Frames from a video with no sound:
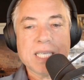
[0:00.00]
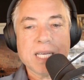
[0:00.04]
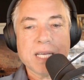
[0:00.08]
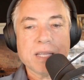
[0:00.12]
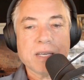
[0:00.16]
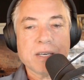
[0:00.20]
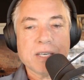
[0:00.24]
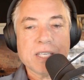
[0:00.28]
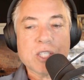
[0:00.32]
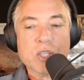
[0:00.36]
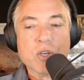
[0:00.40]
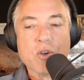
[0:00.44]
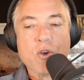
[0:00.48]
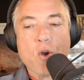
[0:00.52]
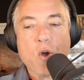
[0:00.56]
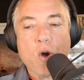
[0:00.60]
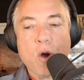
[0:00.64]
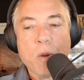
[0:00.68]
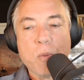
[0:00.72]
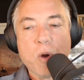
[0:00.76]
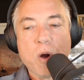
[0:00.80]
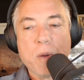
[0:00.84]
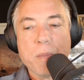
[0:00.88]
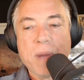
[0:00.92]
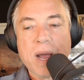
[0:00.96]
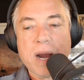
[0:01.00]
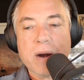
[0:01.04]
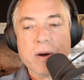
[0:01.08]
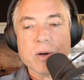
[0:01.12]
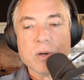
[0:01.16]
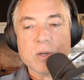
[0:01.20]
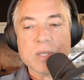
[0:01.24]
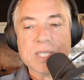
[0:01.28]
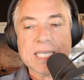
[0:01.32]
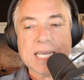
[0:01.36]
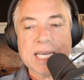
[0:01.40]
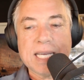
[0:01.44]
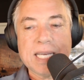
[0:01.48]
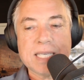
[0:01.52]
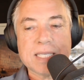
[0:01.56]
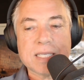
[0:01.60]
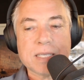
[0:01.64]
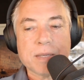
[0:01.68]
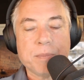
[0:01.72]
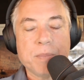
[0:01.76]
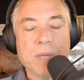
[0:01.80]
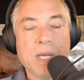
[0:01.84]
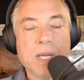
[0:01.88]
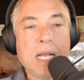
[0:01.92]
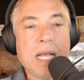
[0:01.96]
other. It's normal marital
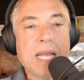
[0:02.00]
sadism.